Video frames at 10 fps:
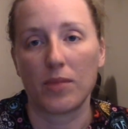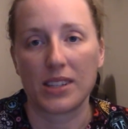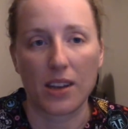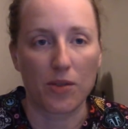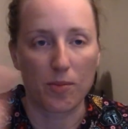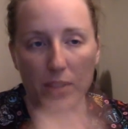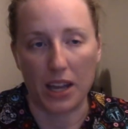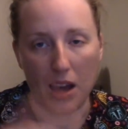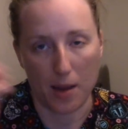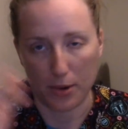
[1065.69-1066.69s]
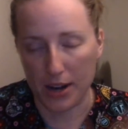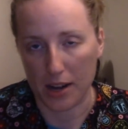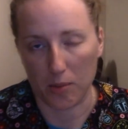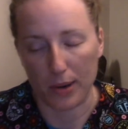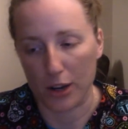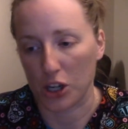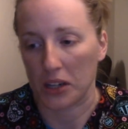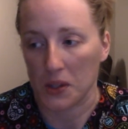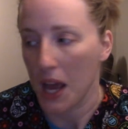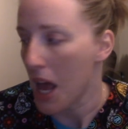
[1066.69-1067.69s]
aside from like hibernating
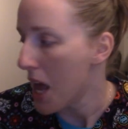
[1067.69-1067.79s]
projects,